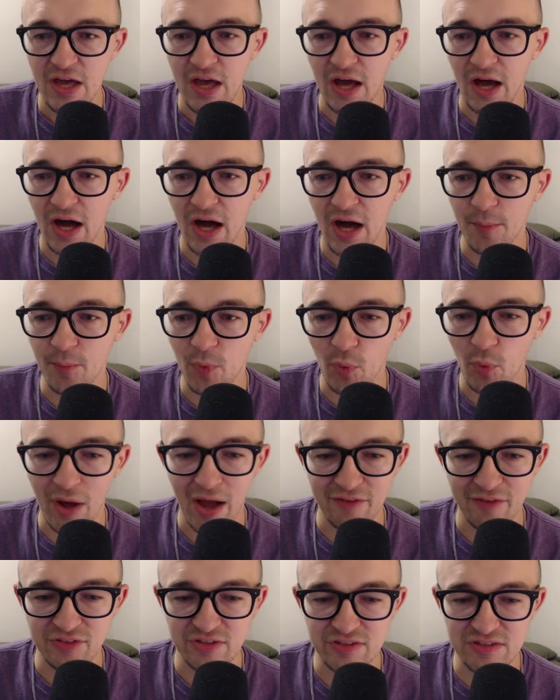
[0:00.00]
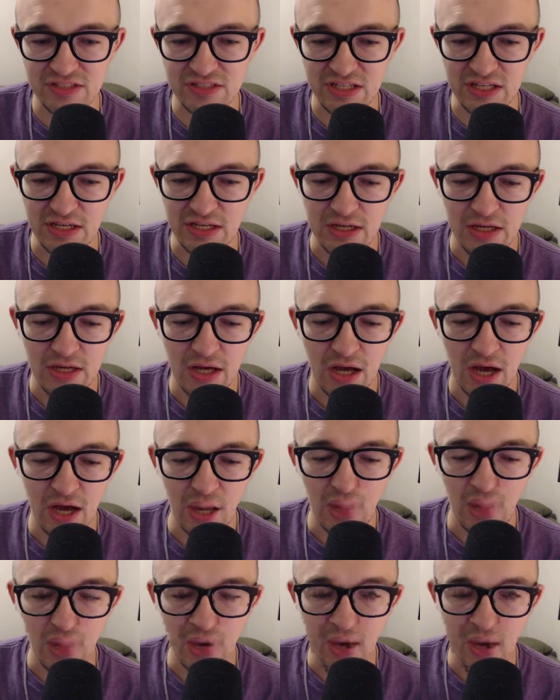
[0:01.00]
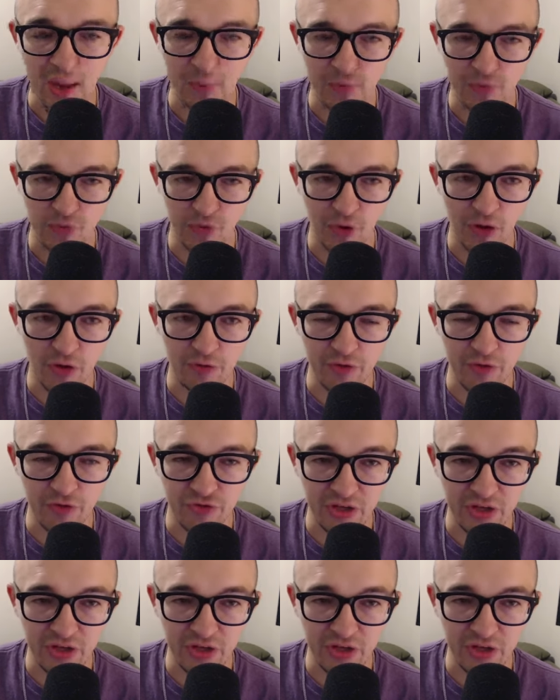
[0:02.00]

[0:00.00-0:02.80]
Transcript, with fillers: Um, but we'll have to see um, what happens with all of those.